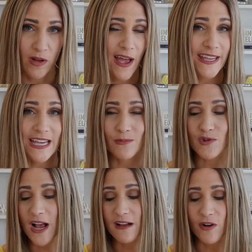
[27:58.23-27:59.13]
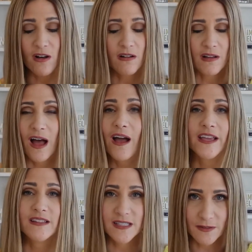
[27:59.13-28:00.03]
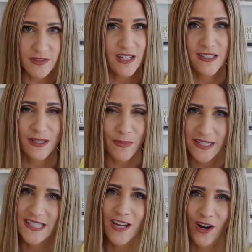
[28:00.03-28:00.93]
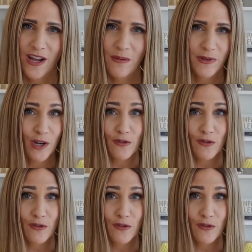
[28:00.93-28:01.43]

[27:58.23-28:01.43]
And I keep track of all kinds of things in my CRM.